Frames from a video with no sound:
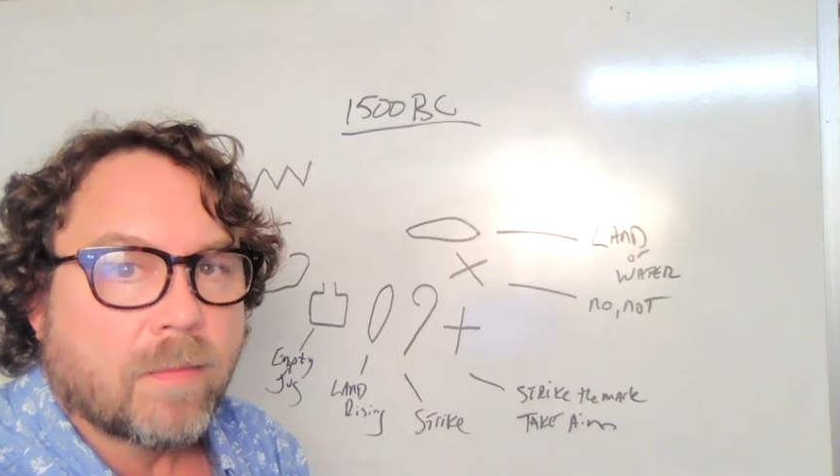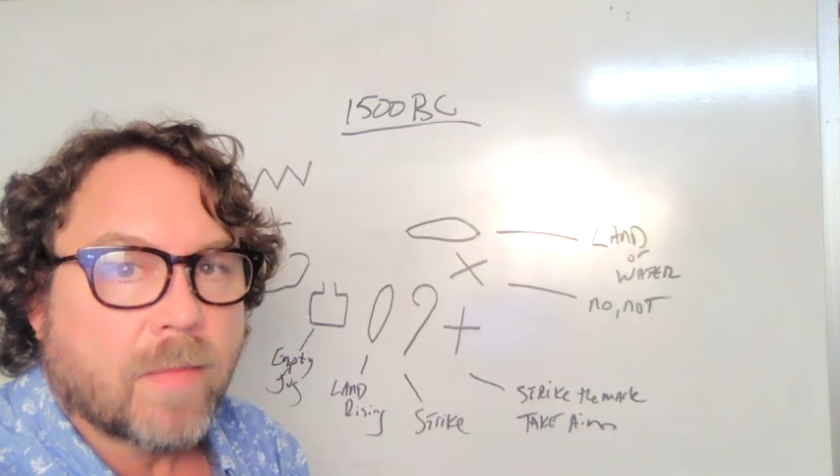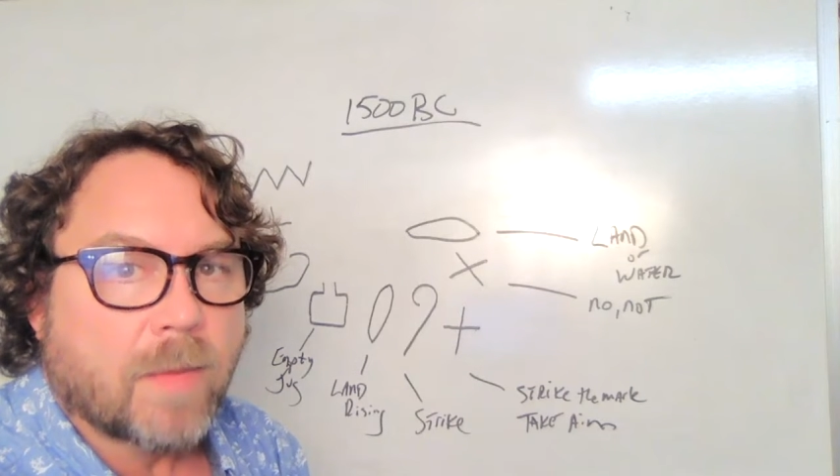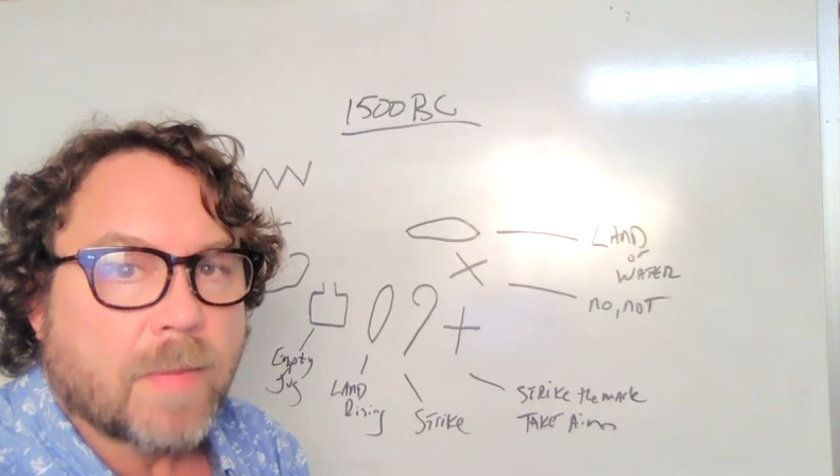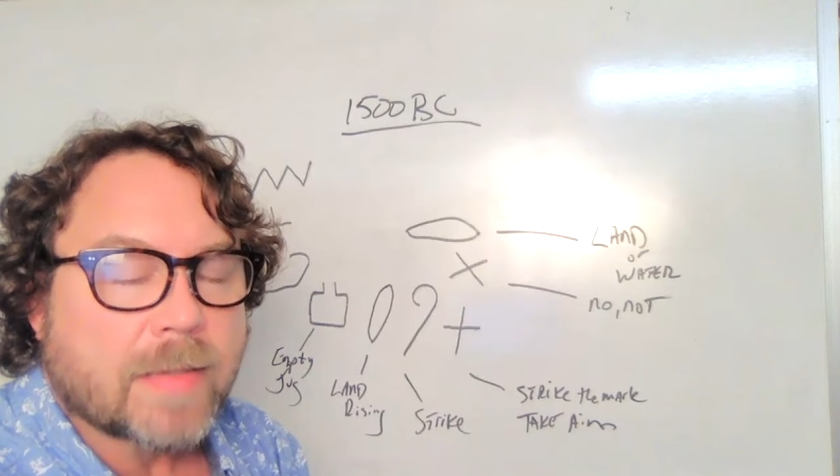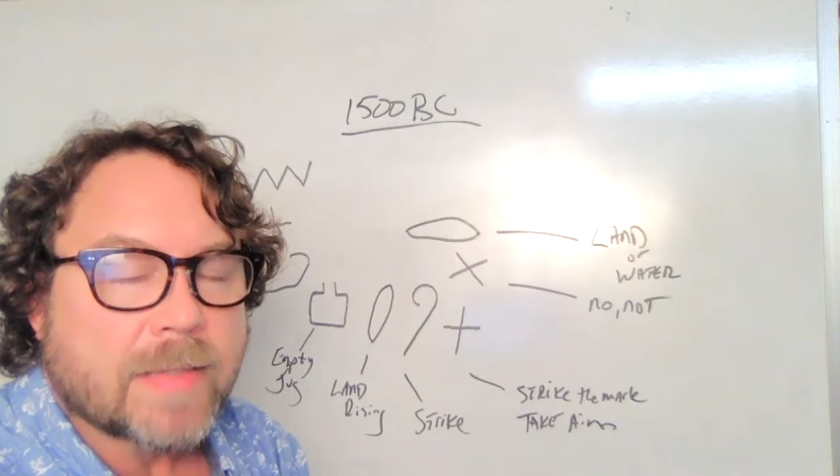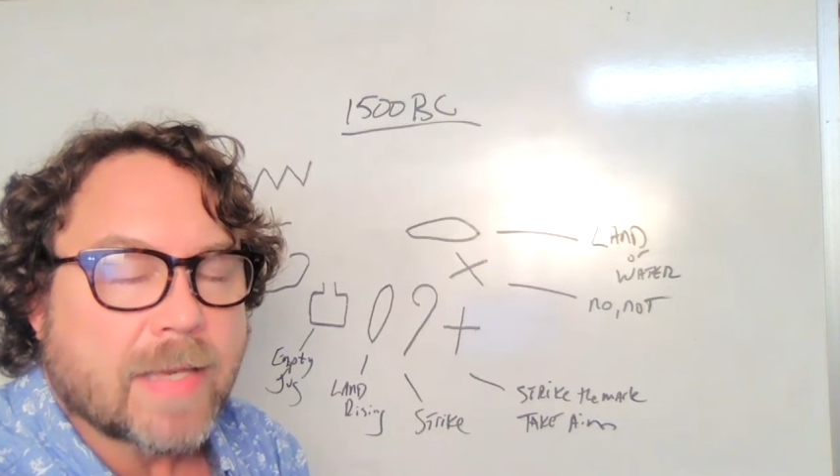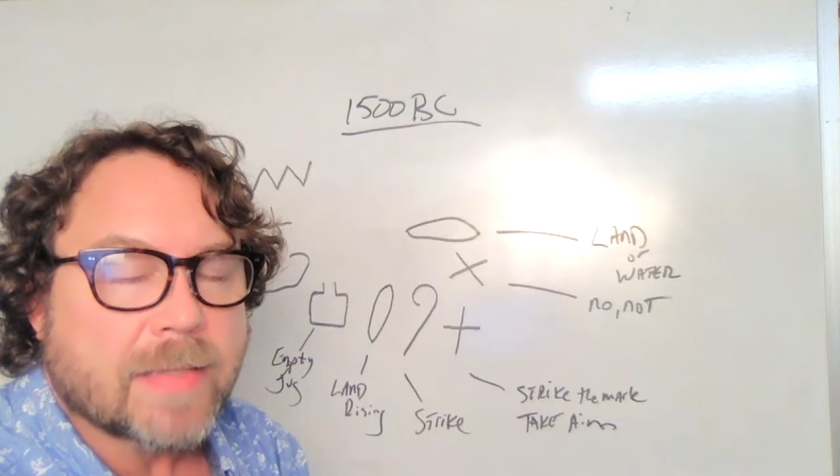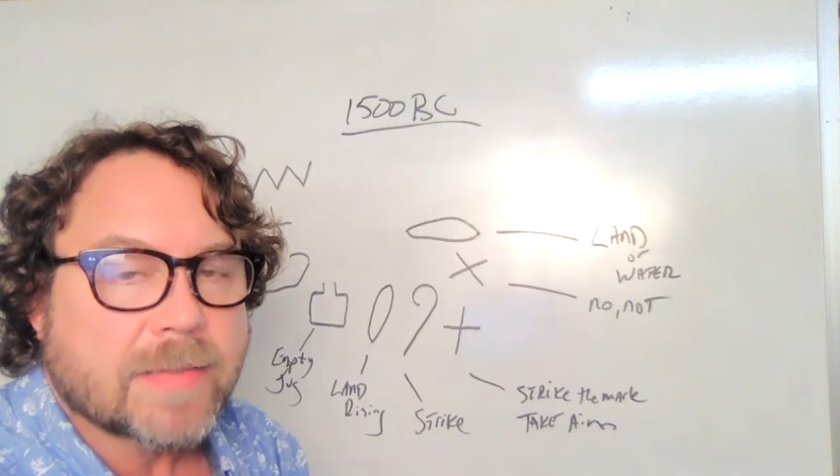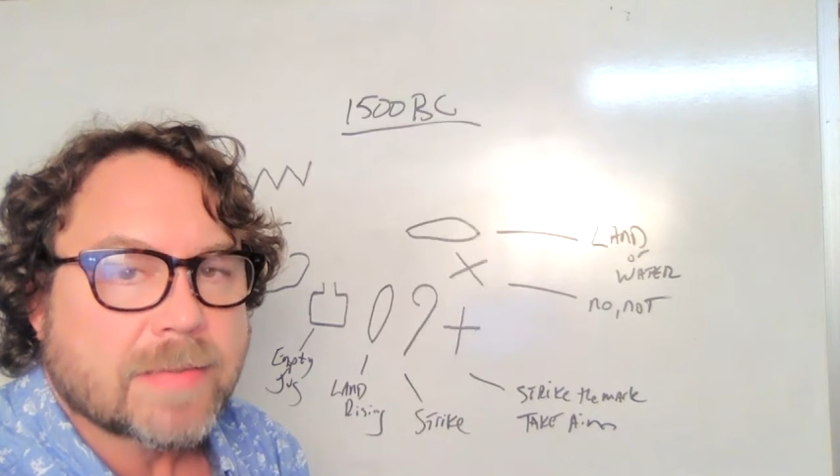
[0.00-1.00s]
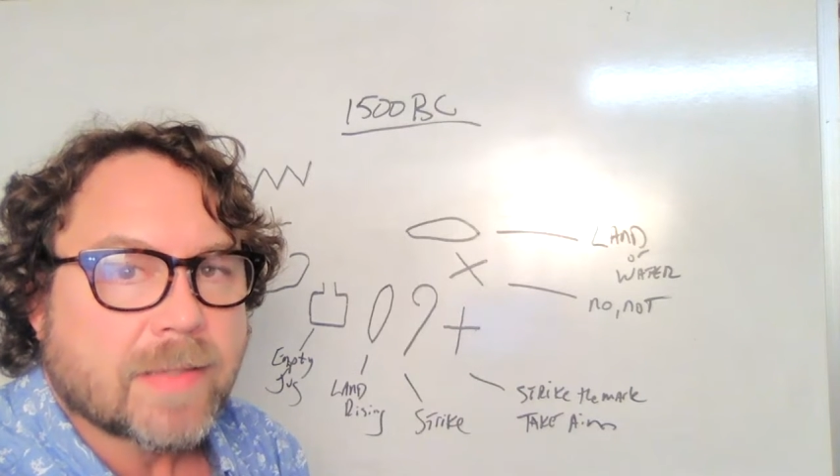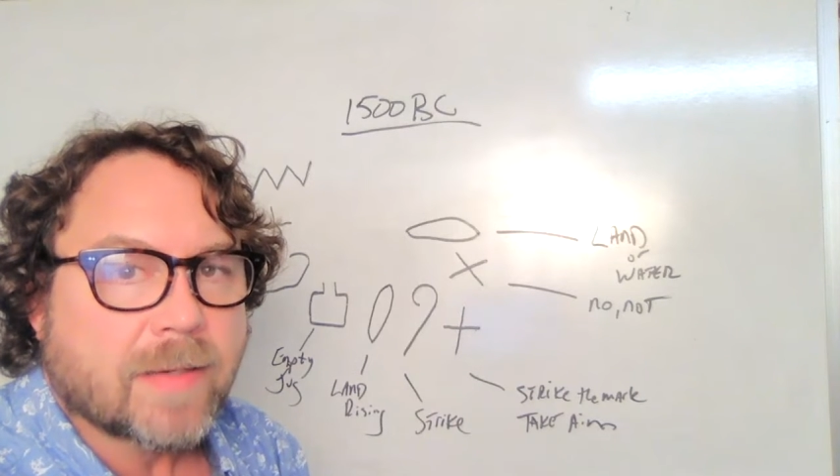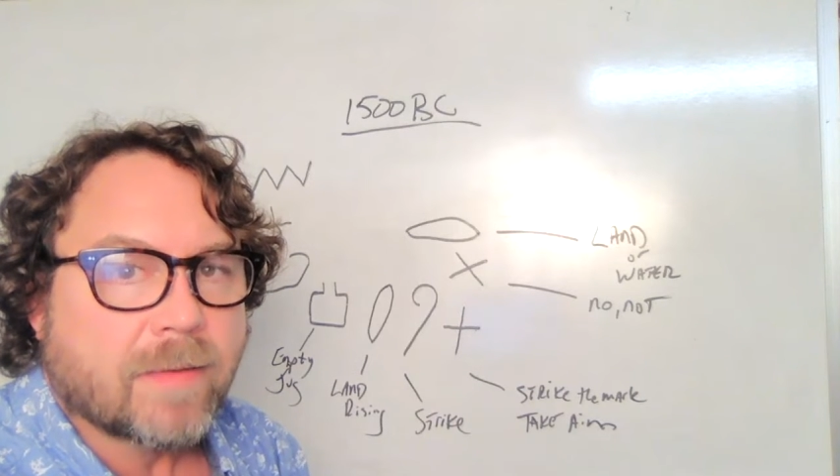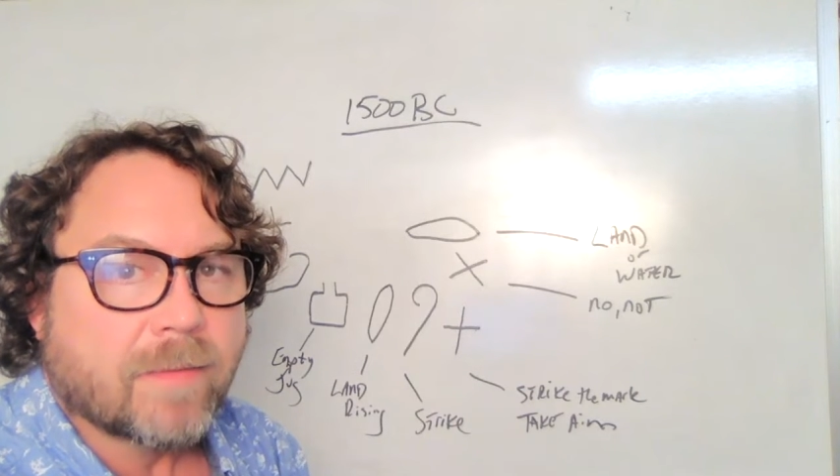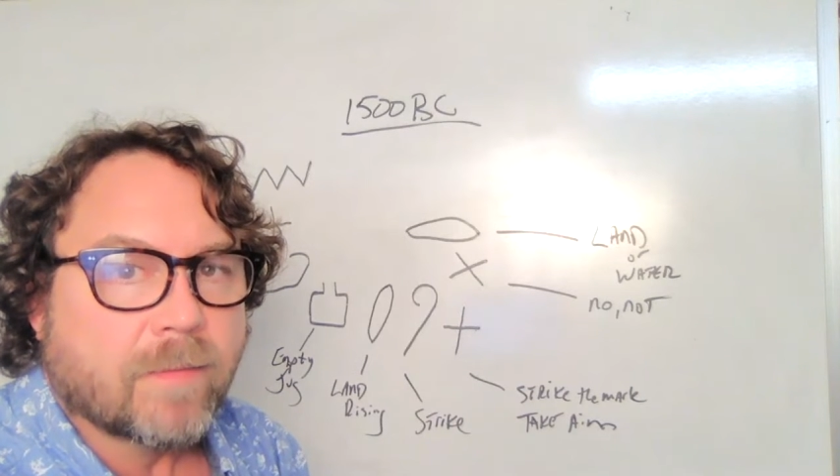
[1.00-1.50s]
about that
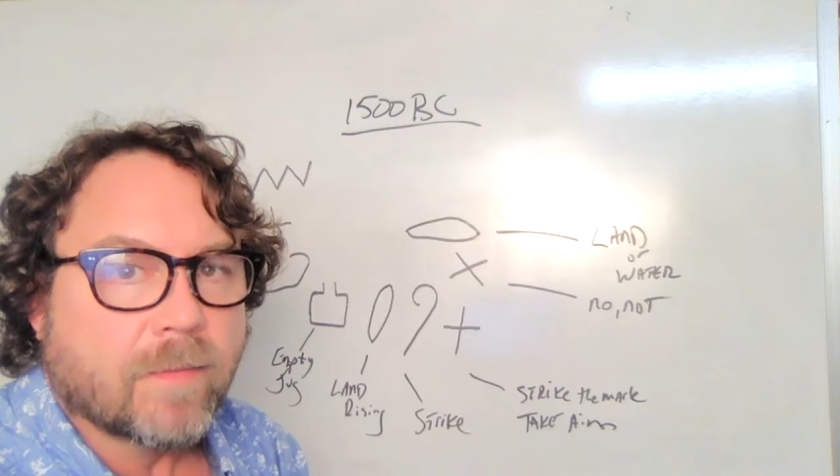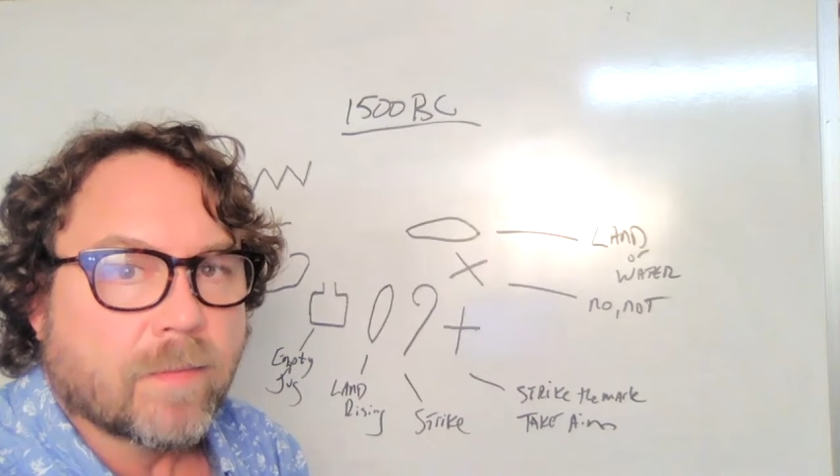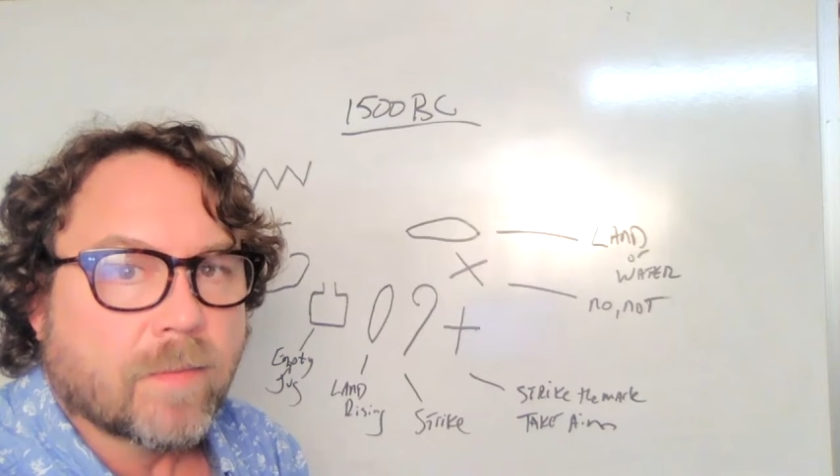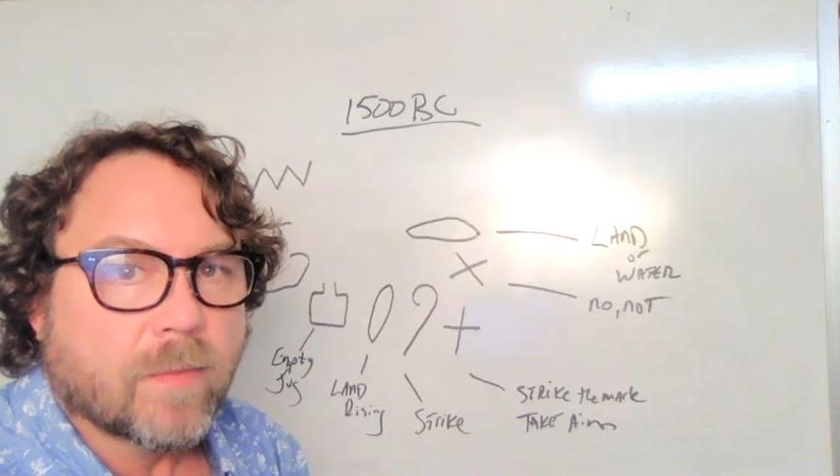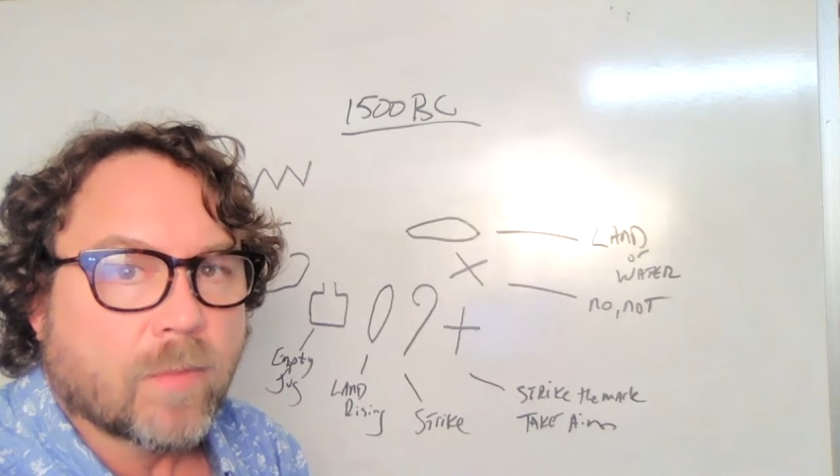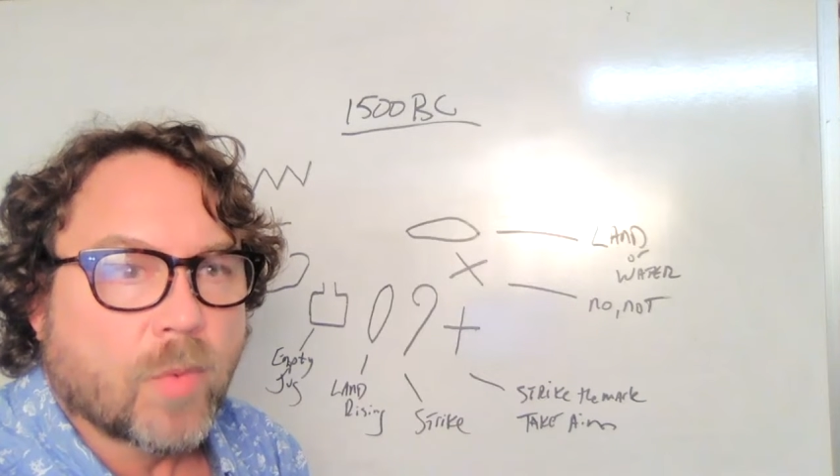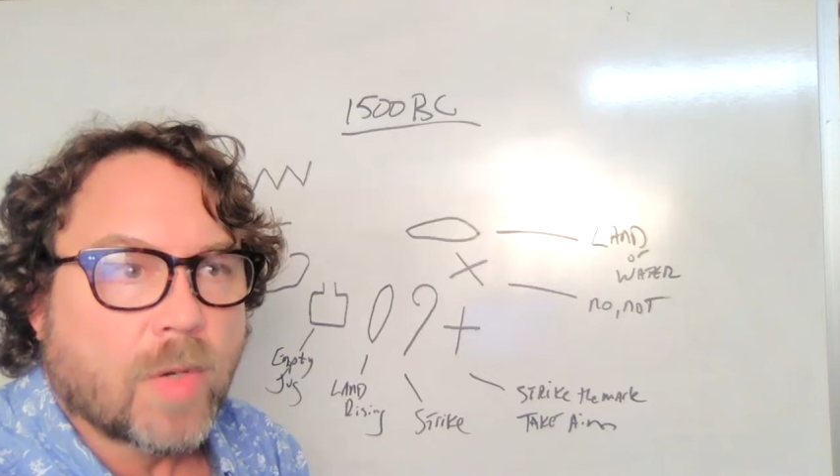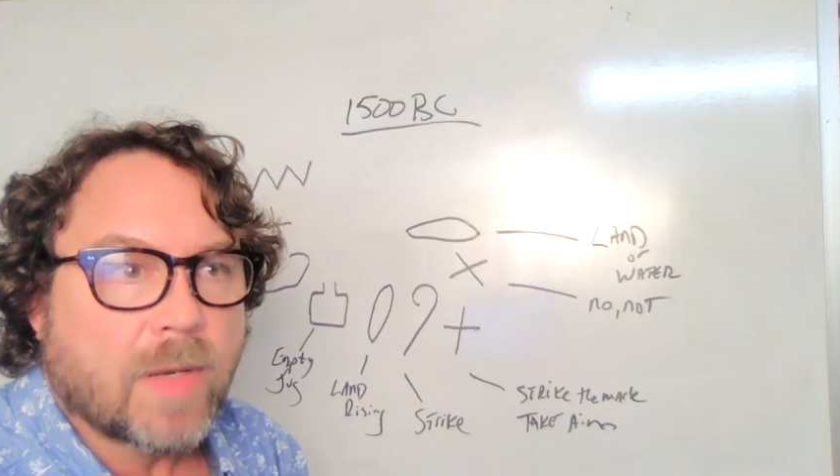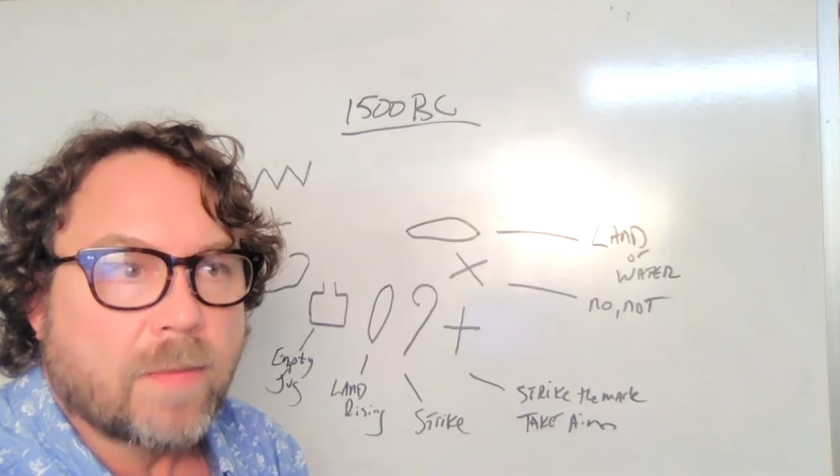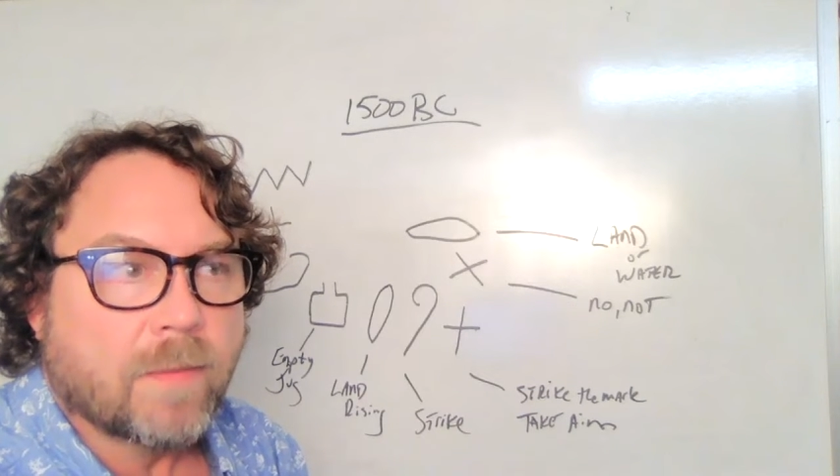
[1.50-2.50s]
really